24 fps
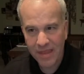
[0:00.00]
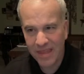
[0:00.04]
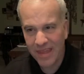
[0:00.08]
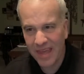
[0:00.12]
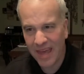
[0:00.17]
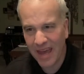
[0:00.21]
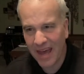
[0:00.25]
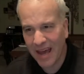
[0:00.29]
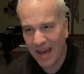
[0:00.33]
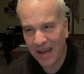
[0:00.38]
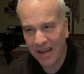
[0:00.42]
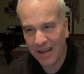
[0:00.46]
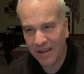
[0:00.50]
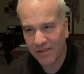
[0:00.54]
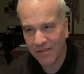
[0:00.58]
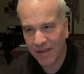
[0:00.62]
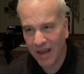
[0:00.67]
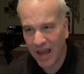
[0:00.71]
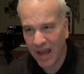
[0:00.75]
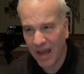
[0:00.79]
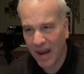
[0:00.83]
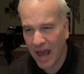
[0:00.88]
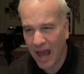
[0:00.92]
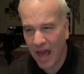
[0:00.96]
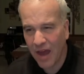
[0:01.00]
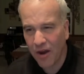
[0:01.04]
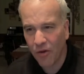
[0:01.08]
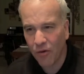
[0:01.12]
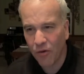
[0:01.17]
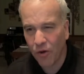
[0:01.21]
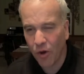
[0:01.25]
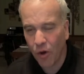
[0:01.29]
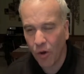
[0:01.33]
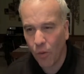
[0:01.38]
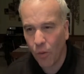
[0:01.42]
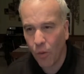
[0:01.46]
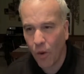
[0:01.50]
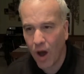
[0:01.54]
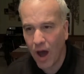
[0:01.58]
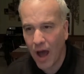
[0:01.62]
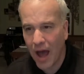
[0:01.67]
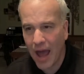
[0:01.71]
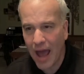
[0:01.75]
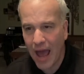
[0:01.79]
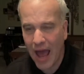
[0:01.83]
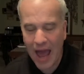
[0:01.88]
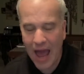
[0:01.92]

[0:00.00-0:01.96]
Yeah. I don't know why.